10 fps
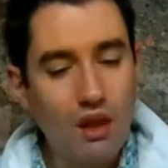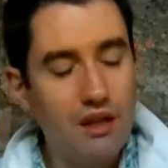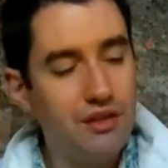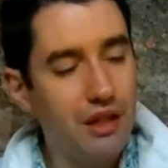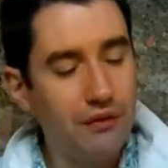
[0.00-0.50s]

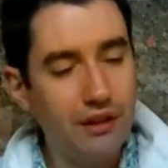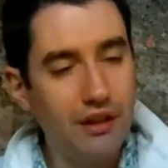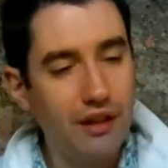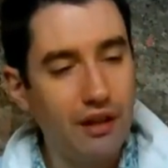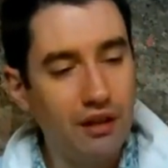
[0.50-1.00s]
It's definitely
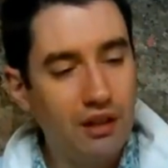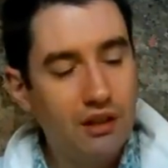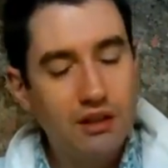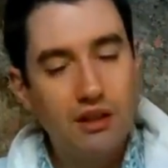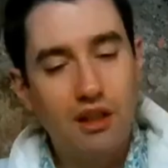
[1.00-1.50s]
there.
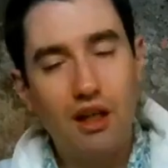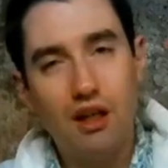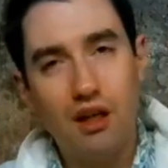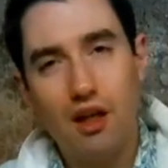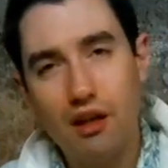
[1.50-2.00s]

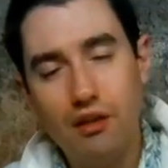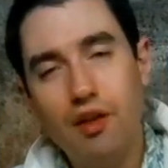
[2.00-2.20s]
I live